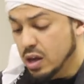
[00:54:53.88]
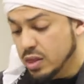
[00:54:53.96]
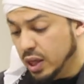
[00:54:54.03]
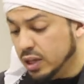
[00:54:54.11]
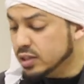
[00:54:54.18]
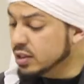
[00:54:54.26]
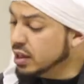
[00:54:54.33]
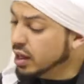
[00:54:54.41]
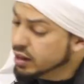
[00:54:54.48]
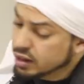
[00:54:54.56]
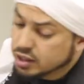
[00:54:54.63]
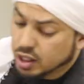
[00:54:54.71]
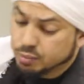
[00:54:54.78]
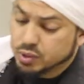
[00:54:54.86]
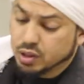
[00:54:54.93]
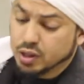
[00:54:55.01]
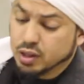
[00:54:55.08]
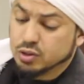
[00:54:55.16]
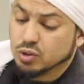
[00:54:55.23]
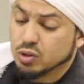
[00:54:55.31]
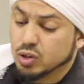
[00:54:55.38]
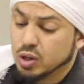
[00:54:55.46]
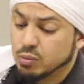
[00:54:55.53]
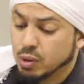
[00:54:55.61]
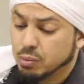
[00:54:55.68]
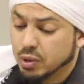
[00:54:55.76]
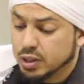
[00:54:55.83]
There is another chapter that
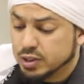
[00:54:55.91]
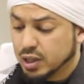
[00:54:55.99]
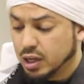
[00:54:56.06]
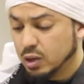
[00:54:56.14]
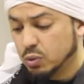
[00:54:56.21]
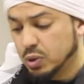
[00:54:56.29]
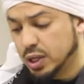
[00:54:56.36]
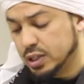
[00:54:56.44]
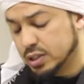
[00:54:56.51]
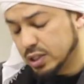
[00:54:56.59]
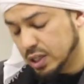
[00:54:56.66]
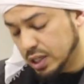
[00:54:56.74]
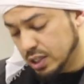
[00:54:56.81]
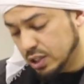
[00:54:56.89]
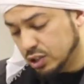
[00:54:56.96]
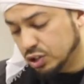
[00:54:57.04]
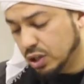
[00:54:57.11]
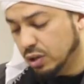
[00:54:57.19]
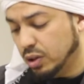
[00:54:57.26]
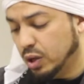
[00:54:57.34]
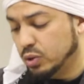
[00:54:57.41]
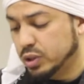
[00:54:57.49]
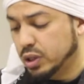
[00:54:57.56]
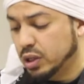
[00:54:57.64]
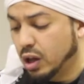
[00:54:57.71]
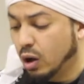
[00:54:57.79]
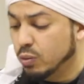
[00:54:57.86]
Imam Ghazali will enter in inshallah ta'ala.